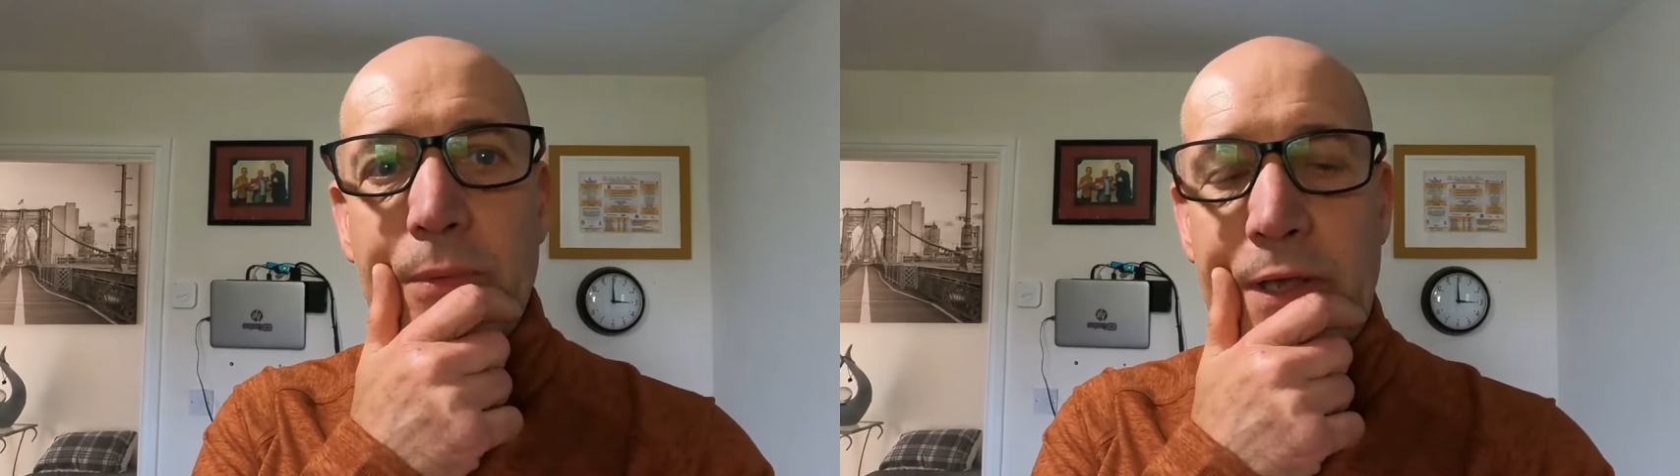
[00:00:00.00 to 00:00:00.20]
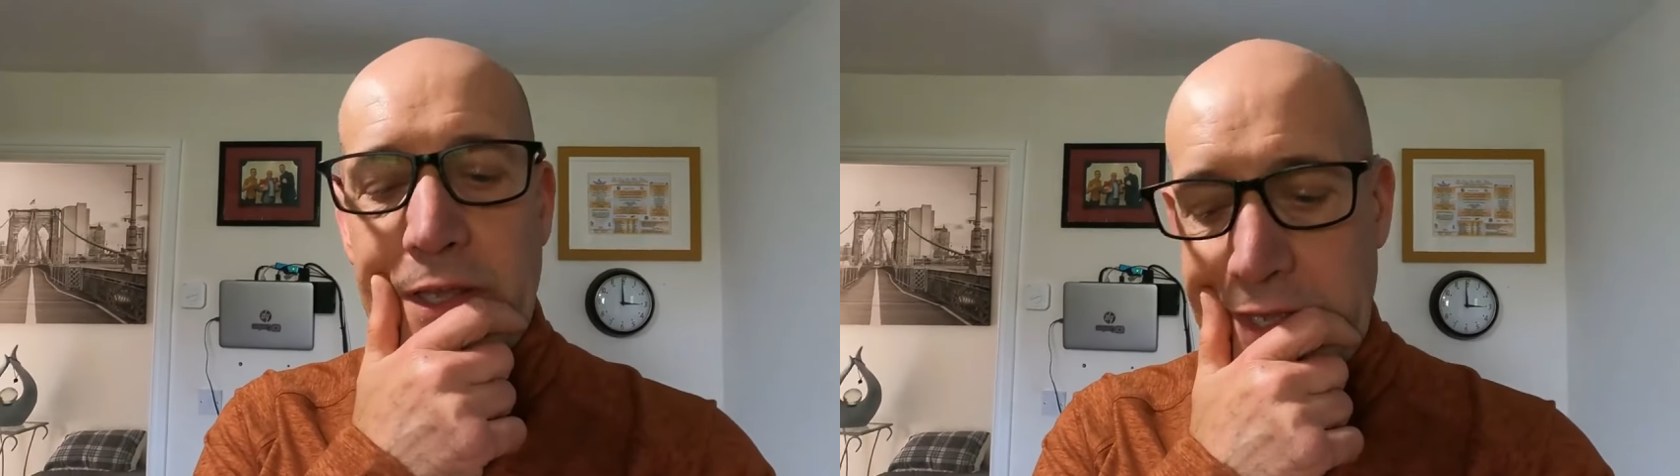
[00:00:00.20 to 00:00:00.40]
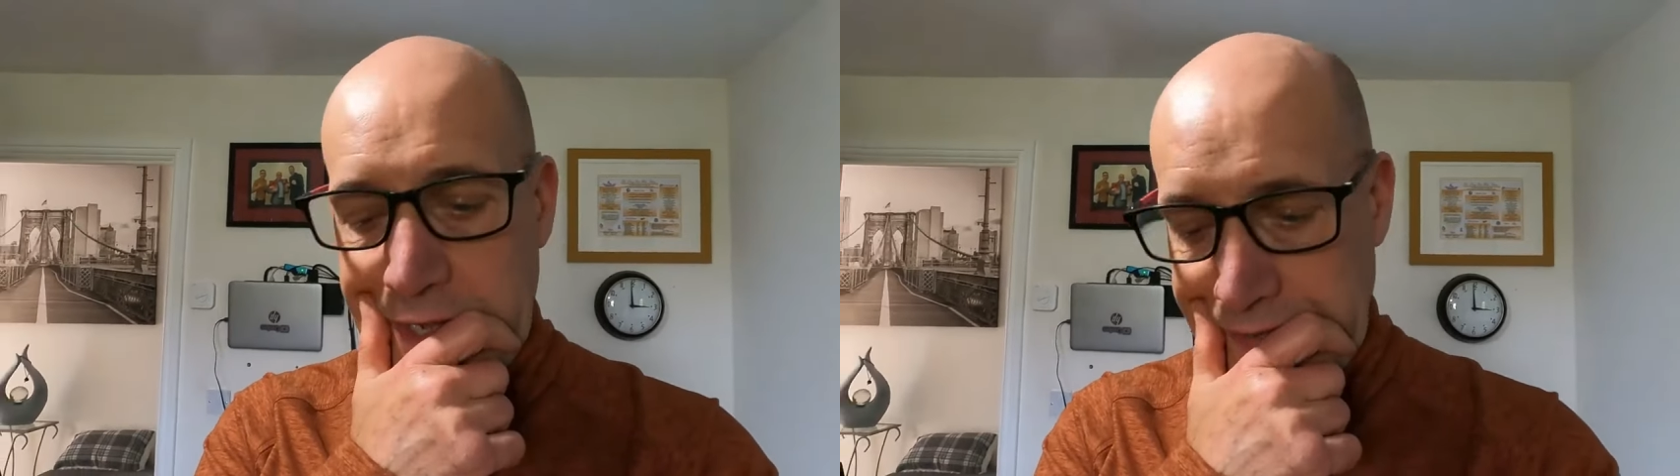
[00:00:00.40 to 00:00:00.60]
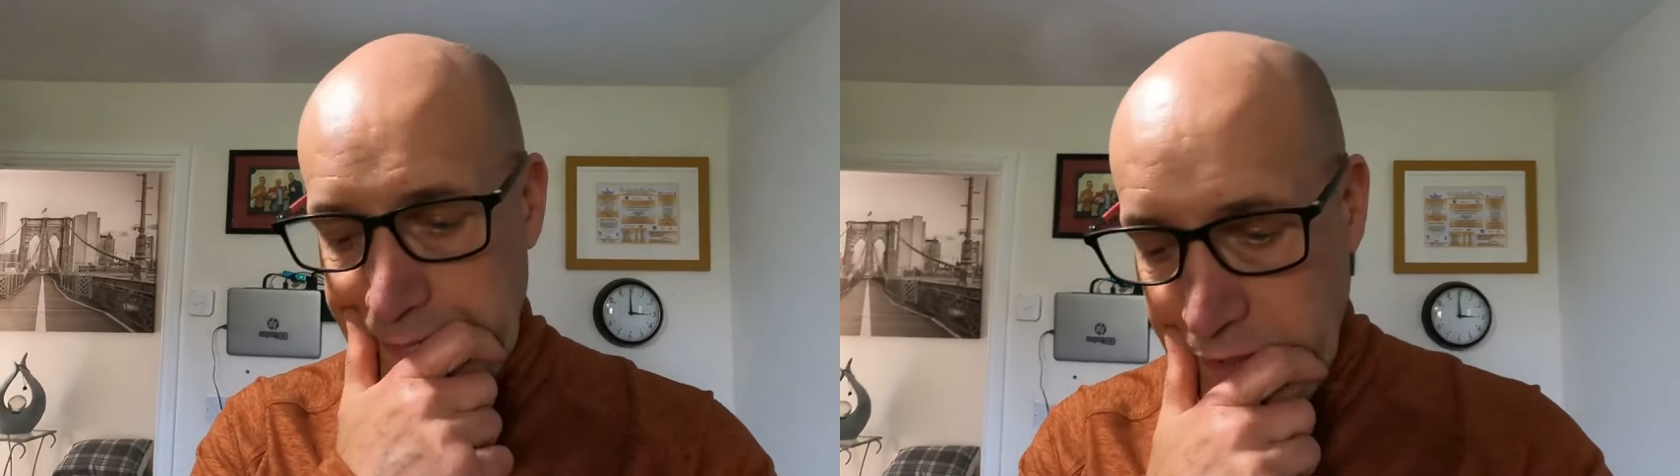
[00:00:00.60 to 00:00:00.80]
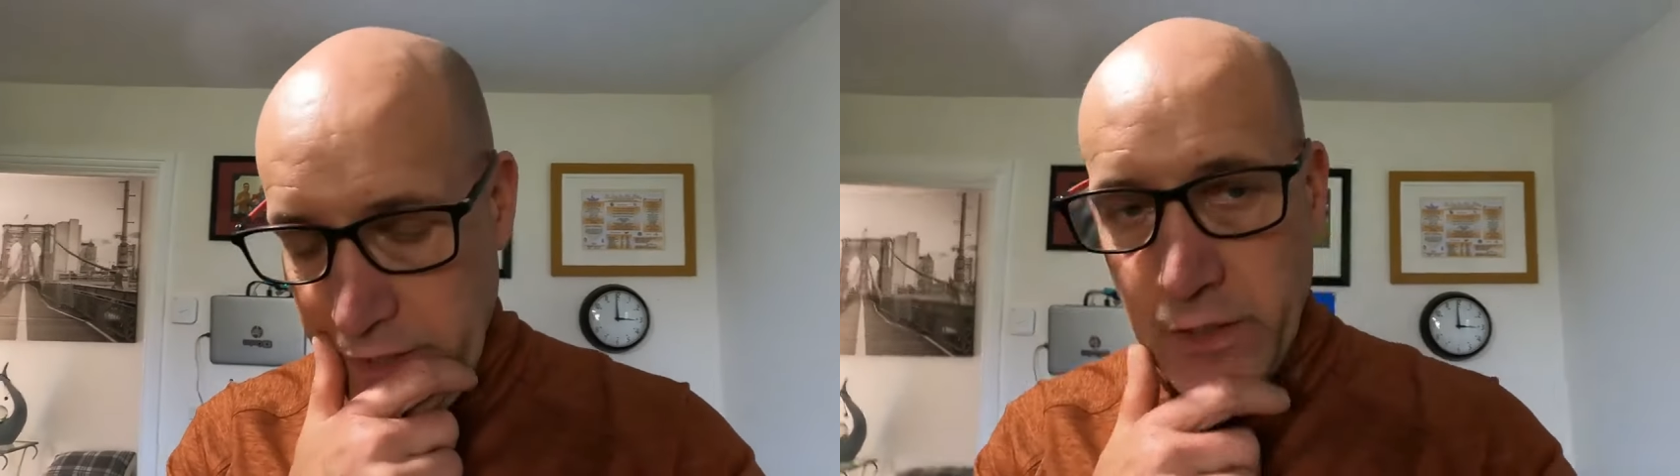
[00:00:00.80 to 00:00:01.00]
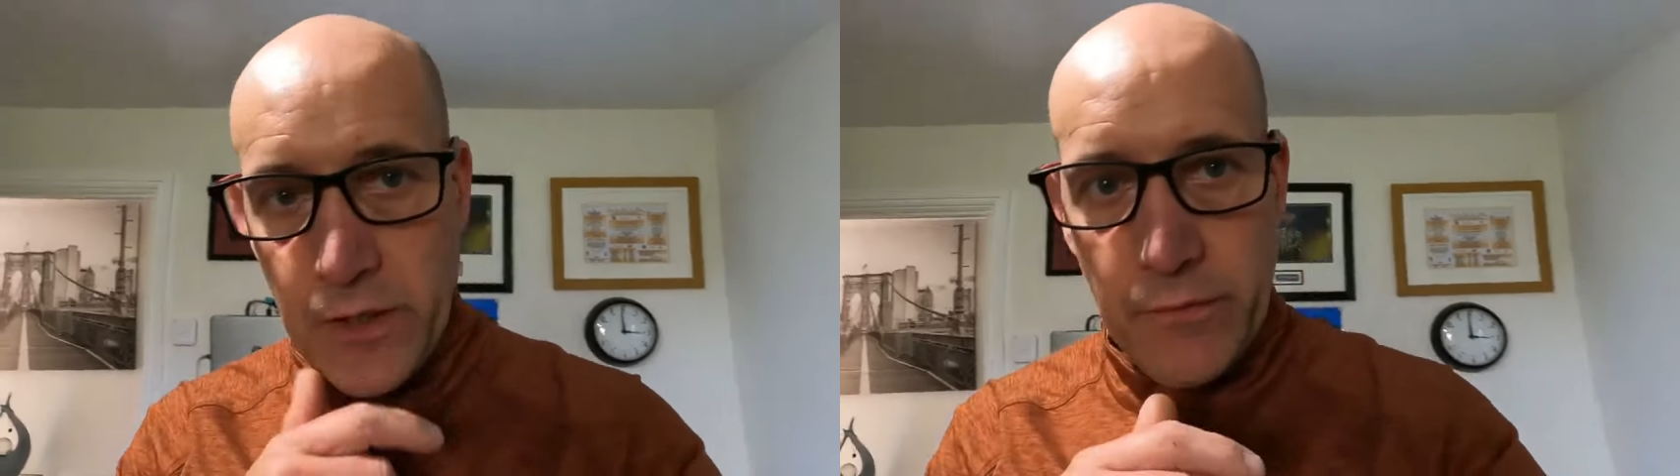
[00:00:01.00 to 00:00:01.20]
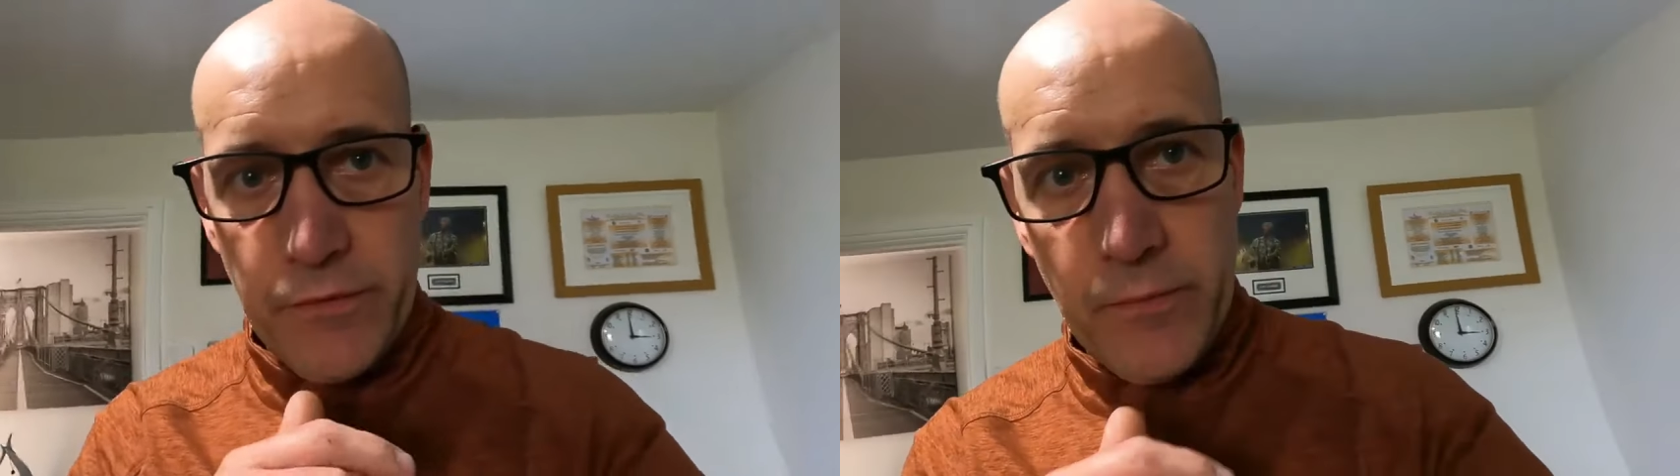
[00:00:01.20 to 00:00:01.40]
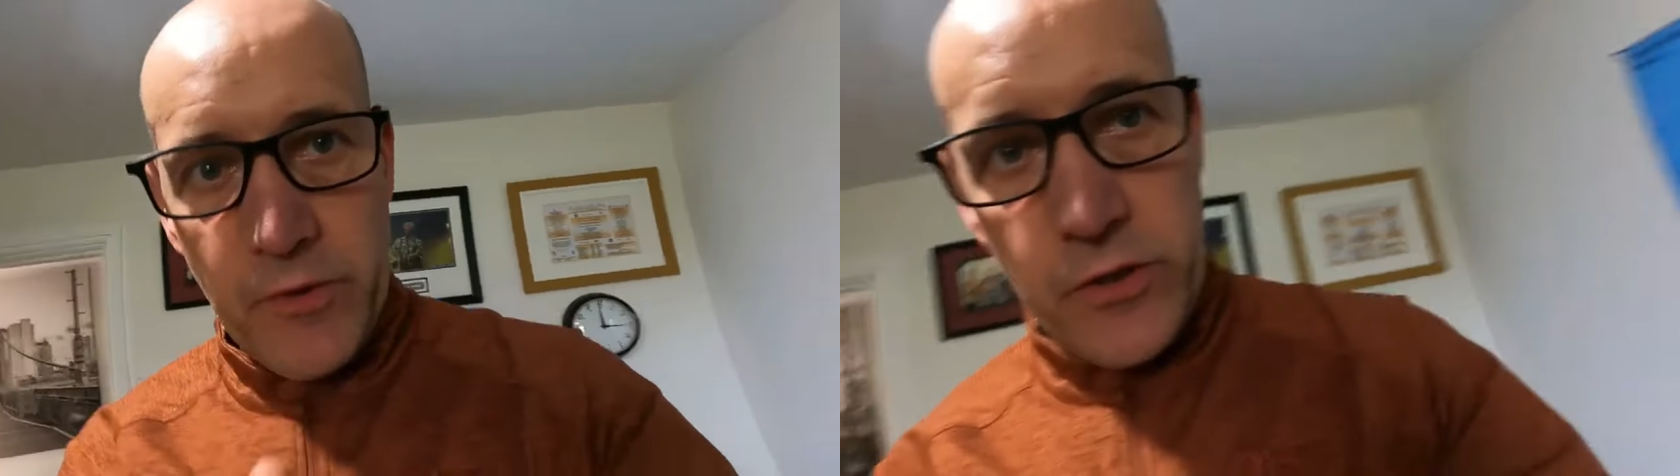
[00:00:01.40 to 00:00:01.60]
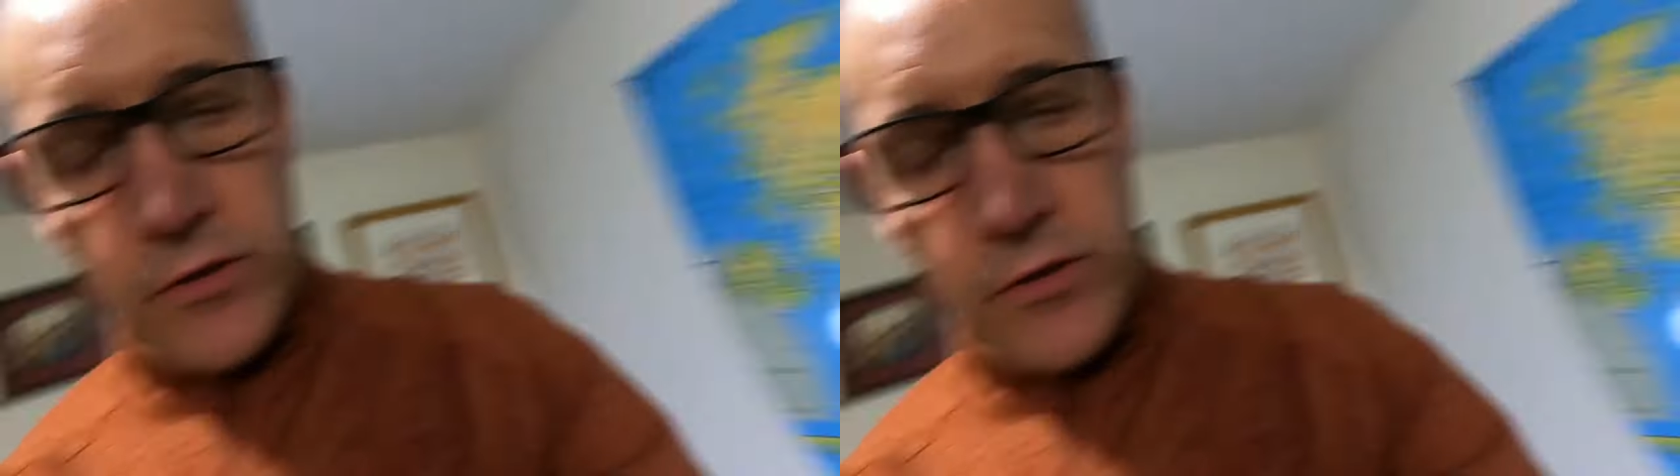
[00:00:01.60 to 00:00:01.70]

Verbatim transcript: all my kit. I'm like, I kind of, let me